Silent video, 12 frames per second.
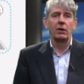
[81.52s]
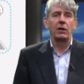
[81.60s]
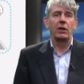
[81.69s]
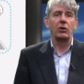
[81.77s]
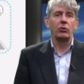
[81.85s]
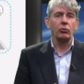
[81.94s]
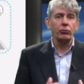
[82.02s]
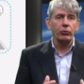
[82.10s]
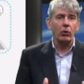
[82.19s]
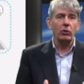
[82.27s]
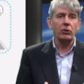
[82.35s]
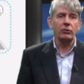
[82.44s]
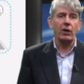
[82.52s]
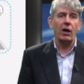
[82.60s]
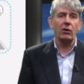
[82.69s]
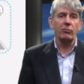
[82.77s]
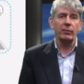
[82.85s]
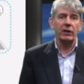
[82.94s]
In a controlling
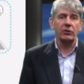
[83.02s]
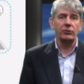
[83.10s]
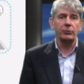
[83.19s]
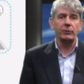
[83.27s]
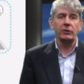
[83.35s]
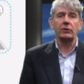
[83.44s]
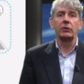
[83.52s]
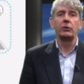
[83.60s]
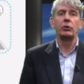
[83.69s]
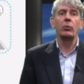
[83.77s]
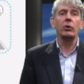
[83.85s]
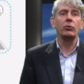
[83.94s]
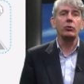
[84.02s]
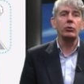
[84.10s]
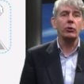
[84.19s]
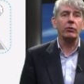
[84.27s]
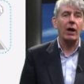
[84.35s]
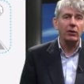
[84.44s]
style of management, you will do
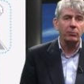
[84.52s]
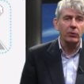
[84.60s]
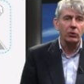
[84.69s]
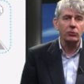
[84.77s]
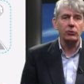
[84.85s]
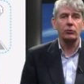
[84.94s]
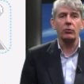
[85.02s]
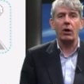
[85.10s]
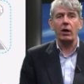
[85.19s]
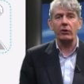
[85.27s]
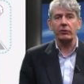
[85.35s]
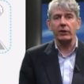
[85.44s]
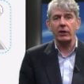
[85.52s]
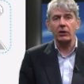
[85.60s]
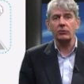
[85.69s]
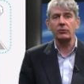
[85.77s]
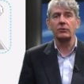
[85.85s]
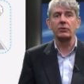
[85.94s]
your utmost to iron
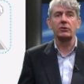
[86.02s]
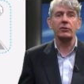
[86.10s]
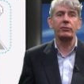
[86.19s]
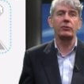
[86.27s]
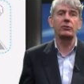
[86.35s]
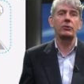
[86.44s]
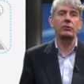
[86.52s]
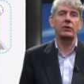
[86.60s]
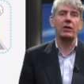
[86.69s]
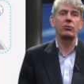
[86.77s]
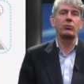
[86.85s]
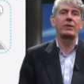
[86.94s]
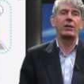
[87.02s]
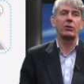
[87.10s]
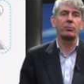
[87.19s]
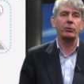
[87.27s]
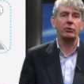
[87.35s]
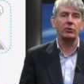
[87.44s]
out the differences and to get the
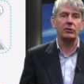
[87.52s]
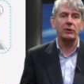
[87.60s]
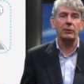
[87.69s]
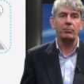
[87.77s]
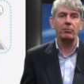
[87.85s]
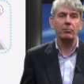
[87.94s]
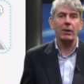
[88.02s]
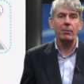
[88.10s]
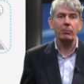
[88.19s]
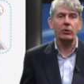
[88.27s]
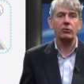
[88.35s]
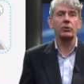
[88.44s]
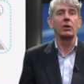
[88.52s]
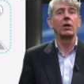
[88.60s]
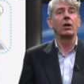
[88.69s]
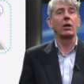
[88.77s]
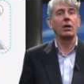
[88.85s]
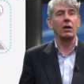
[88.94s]
project team members
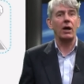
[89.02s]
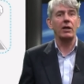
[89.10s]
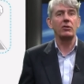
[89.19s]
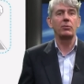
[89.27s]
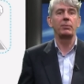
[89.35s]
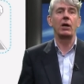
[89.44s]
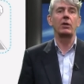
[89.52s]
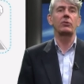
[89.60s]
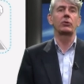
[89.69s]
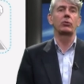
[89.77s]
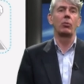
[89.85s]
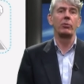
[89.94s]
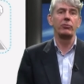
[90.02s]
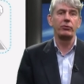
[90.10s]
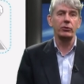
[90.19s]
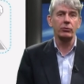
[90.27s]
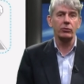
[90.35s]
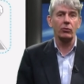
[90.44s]
aligned behind a common
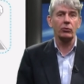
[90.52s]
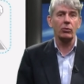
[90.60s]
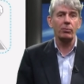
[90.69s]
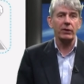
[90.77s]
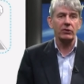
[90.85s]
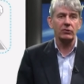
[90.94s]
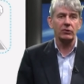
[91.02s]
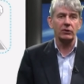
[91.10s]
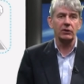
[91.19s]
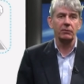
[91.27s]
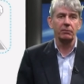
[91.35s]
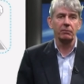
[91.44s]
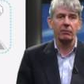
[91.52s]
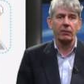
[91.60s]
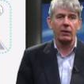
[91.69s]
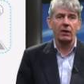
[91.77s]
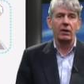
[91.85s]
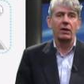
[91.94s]
view on complexity.
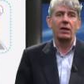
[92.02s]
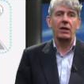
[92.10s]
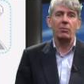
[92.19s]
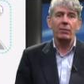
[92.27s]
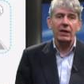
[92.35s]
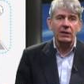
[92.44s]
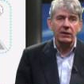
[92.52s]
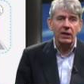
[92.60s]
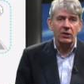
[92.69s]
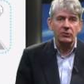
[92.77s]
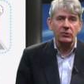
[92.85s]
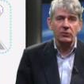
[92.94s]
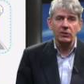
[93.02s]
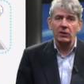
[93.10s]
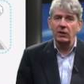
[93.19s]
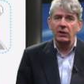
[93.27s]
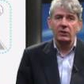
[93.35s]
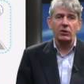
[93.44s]
In many cases,
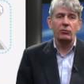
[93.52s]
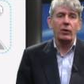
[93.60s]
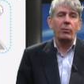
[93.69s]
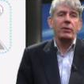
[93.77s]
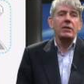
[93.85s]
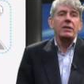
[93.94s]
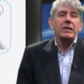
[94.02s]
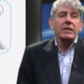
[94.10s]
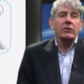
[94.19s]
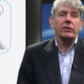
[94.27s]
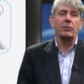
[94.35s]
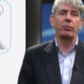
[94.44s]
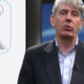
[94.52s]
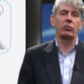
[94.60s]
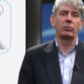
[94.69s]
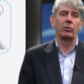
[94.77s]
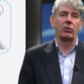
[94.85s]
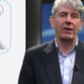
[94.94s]
this will be near
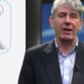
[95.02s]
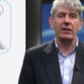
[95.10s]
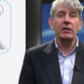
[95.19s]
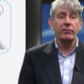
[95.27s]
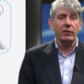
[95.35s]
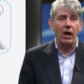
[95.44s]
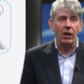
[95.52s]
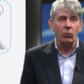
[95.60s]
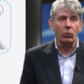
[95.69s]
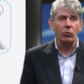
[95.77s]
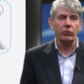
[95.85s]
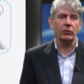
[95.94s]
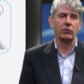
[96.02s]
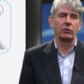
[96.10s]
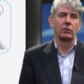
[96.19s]
impossible and even unwanted.